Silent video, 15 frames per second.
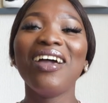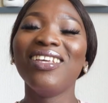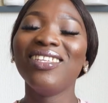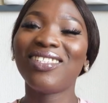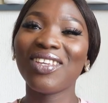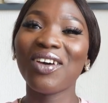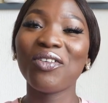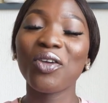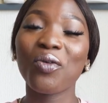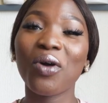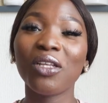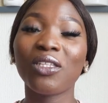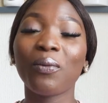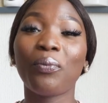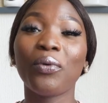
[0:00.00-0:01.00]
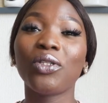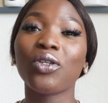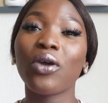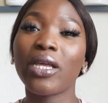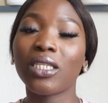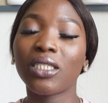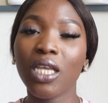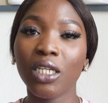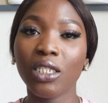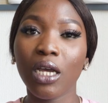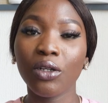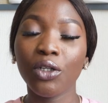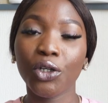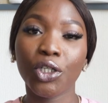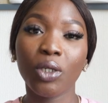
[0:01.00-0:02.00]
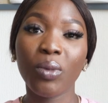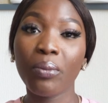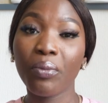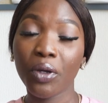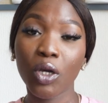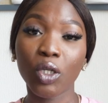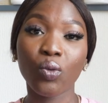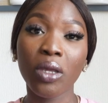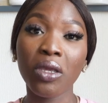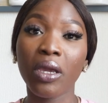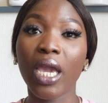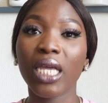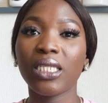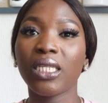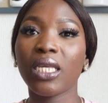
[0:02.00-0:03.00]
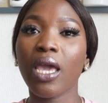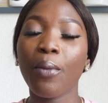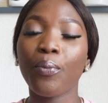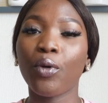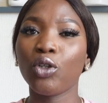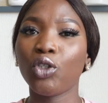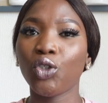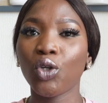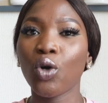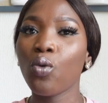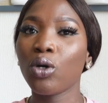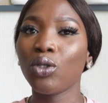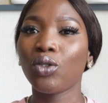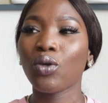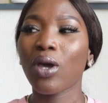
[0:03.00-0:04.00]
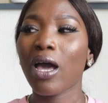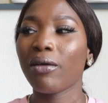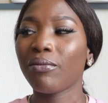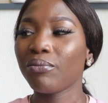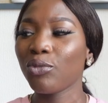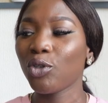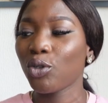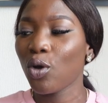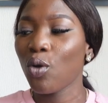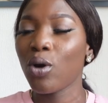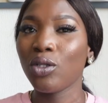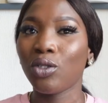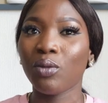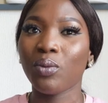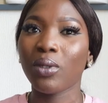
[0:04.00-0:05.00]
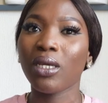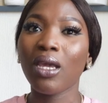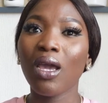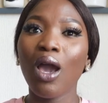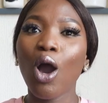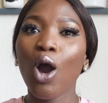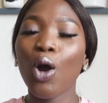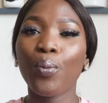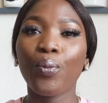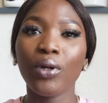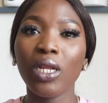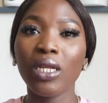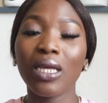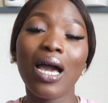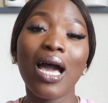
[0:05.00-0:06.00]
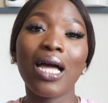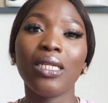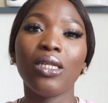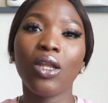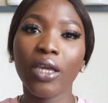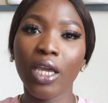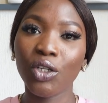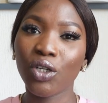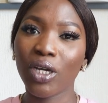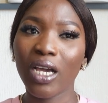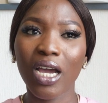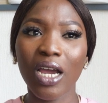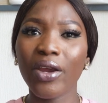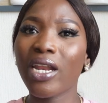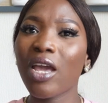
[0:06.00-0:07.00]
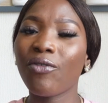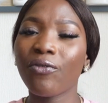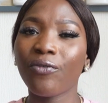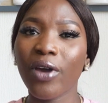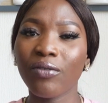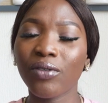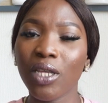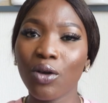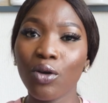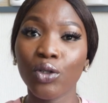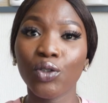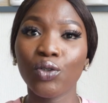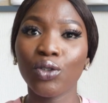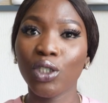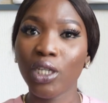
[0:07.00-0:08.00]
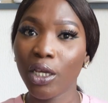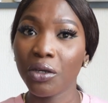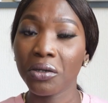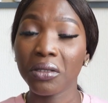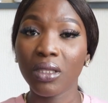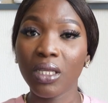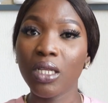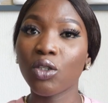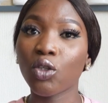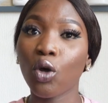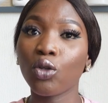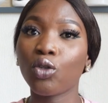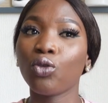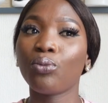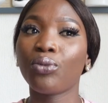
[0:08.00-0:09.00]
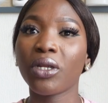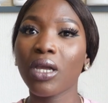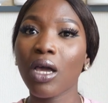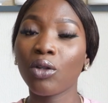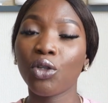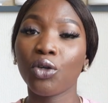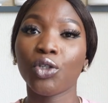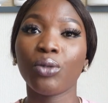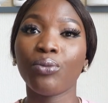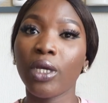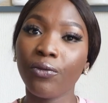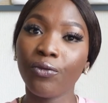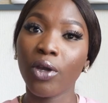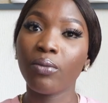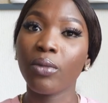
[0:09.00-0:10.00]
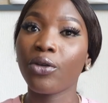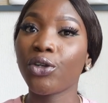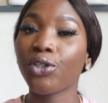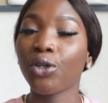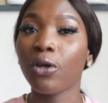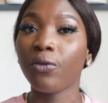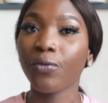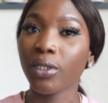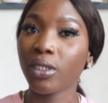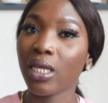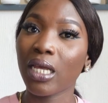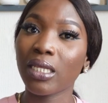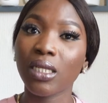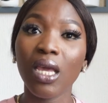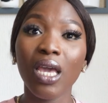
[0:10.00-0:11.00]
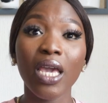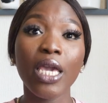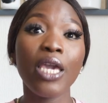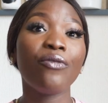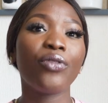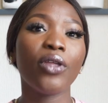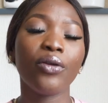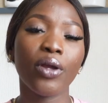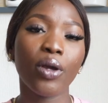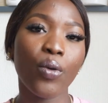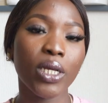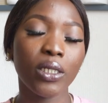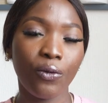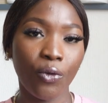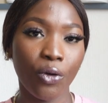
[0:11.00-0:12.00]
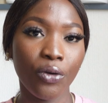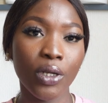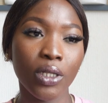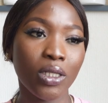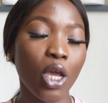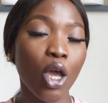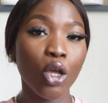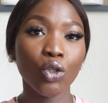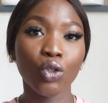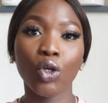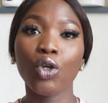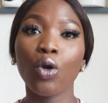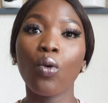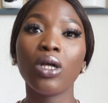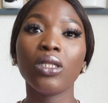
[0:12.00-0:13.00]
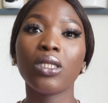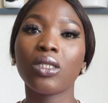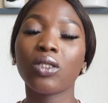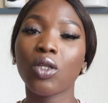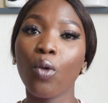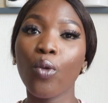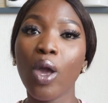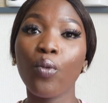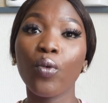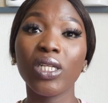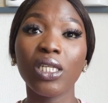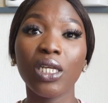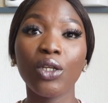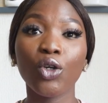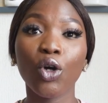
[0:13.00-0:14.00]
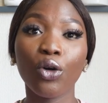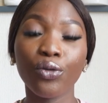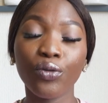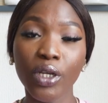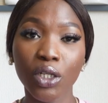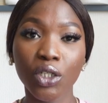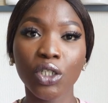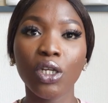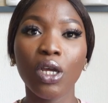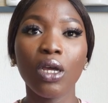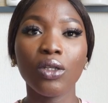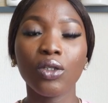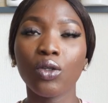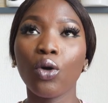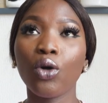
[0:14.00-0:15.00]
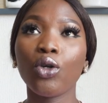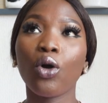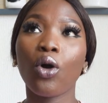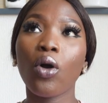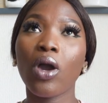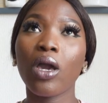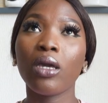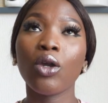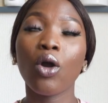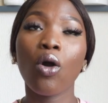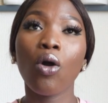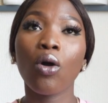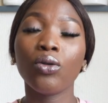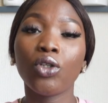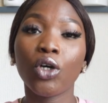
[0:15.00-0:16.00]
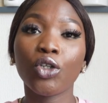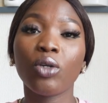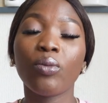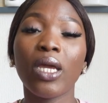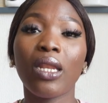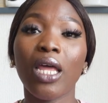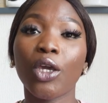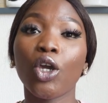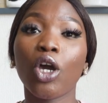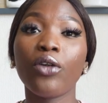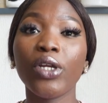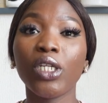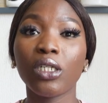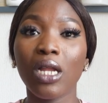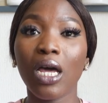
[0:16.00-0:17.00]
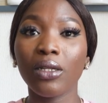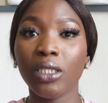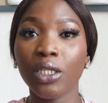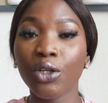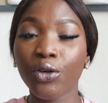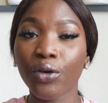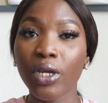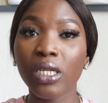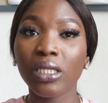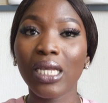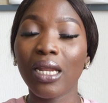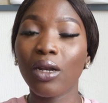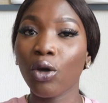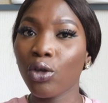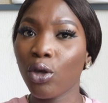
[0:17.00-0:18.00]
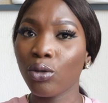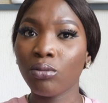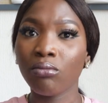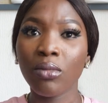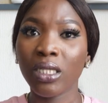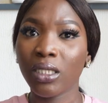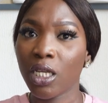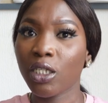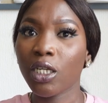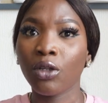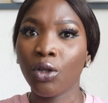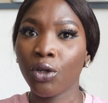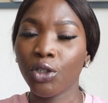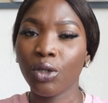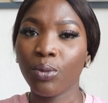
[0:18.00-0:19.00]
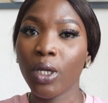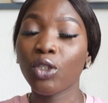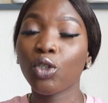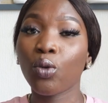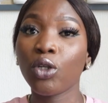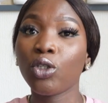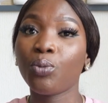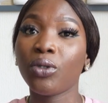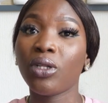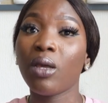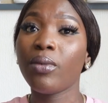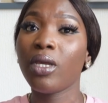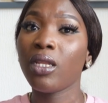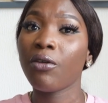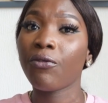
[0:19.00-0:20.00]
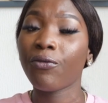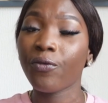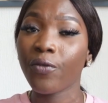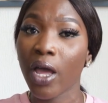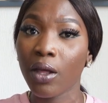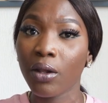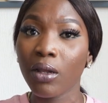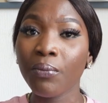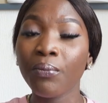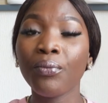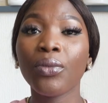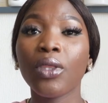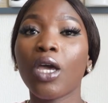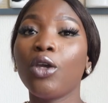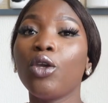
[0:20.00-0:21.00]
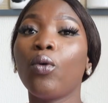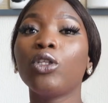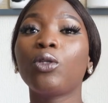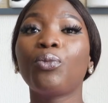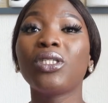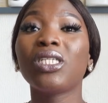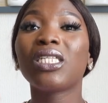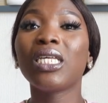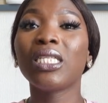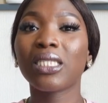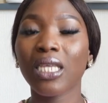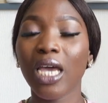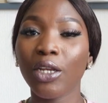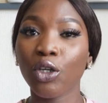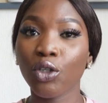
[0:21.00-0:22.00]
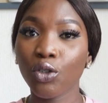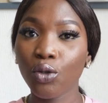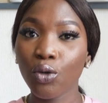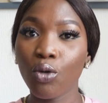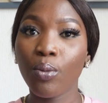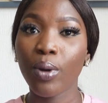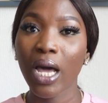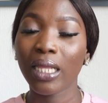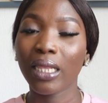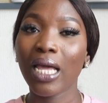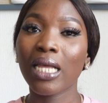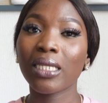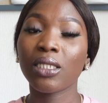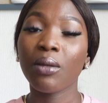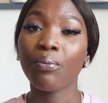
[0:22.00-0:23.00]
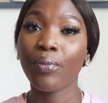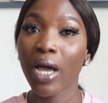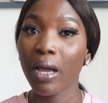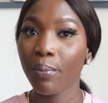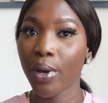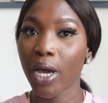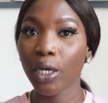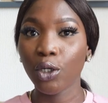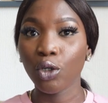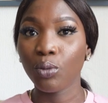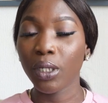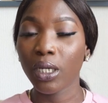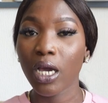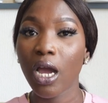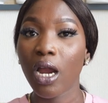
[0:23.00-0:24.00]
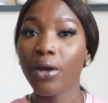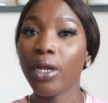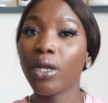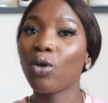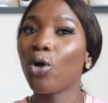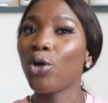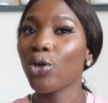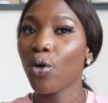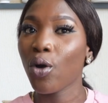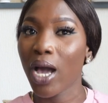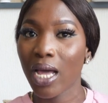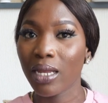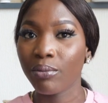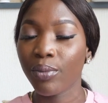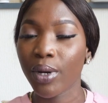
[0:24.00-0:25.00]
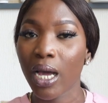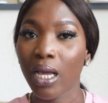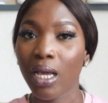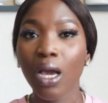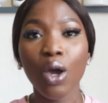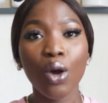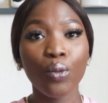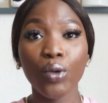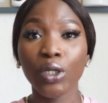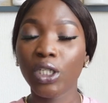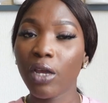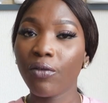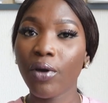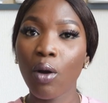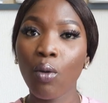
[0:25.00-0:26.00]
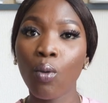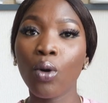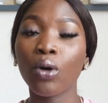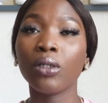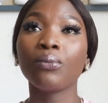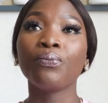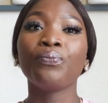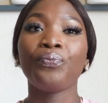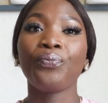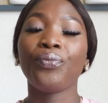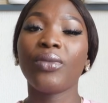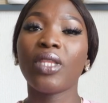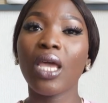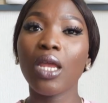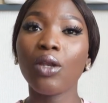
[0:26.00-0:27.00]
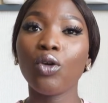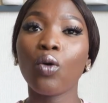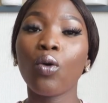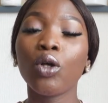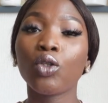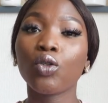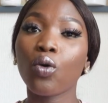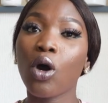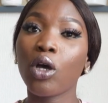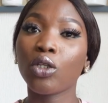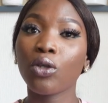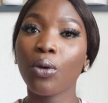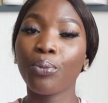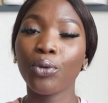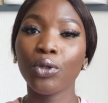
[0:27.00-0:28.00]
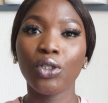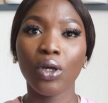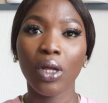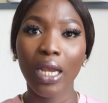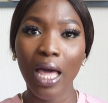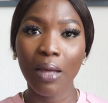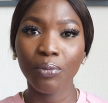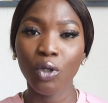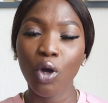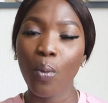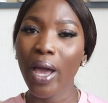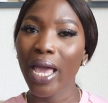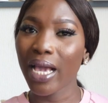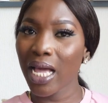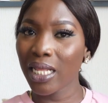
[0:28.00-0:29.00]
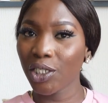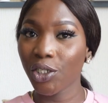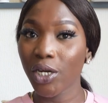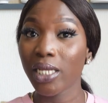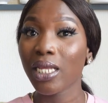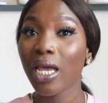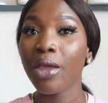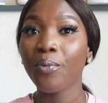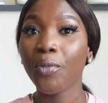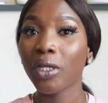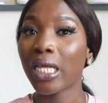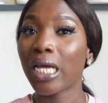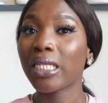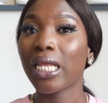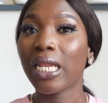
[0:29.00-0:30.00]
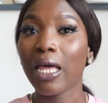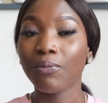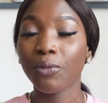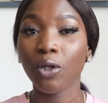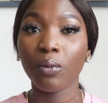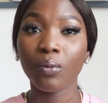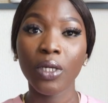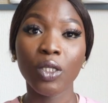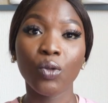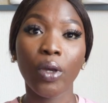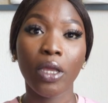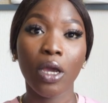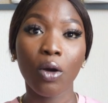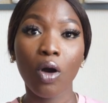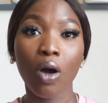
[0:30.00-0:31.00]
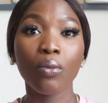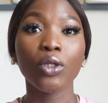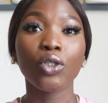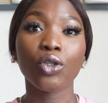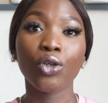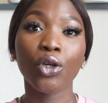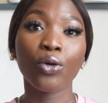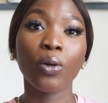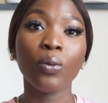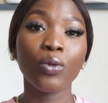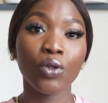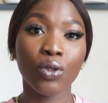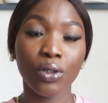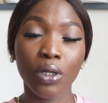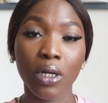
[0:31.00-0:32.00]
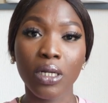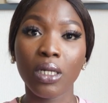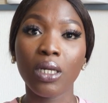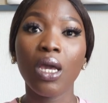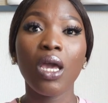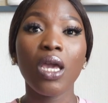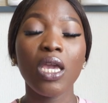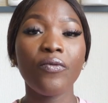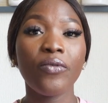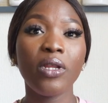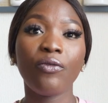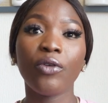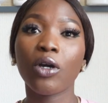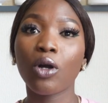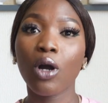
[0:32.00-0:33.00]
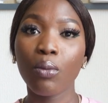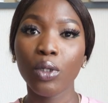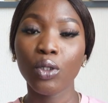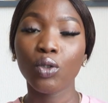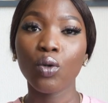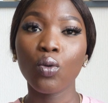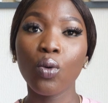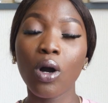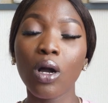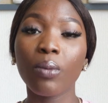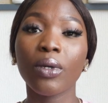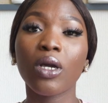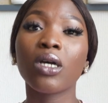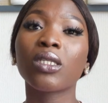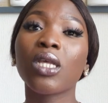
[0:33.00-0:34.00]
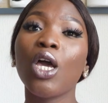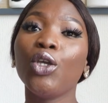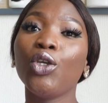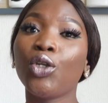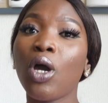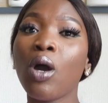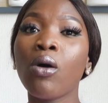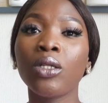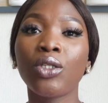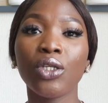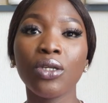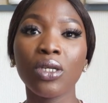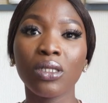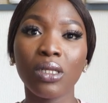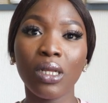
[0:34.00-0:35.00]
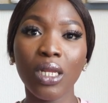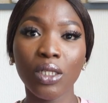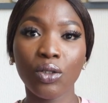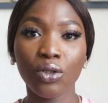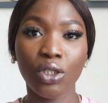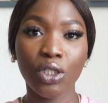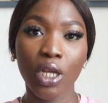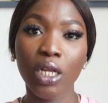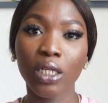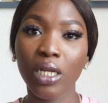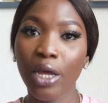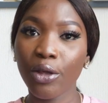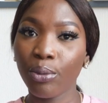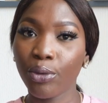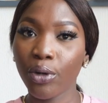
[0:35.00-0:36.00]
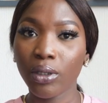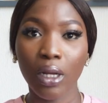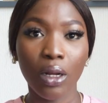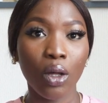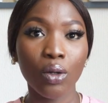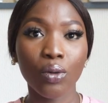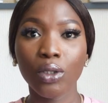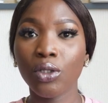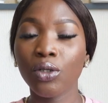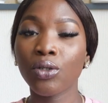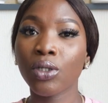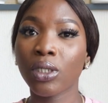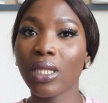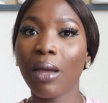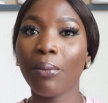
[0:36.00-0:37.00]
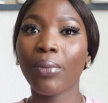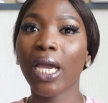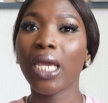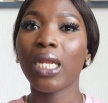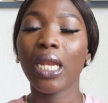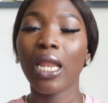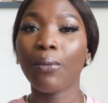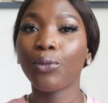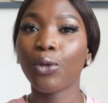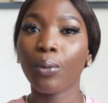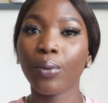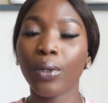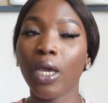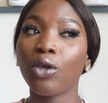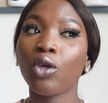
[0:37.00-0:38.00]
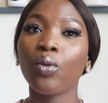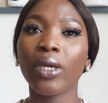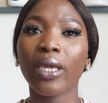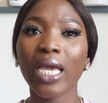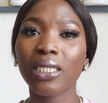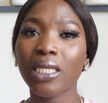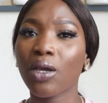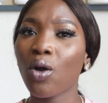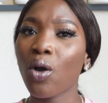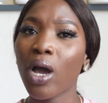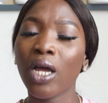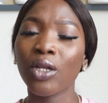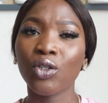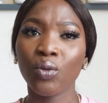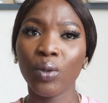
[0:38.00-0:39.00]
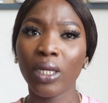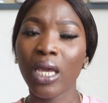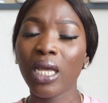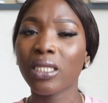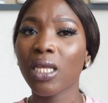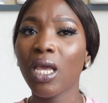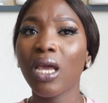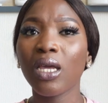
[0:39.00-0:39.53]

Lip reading: So you want to put your essential document, because when you get to the airport, you don't want to be opening the hand luggage you're carrying every 5 seconds to check your things or to bring out document for immigration officers if they request for it. So you want it somewhere within your reach. So your document, like your original degrees and all your essential documents, you want to put them in a file. And you want to put it inside your school bag, that's the backpack you'll be carrying, or your handbag, whichever one. Then you want to also put your laptop. I can't stress how important a laptop is when you're coming to Europe to study, even if you're coming to work, because you don't want to use the little change that you brought along with you to start buying a laptop here. You will get second hand, you will get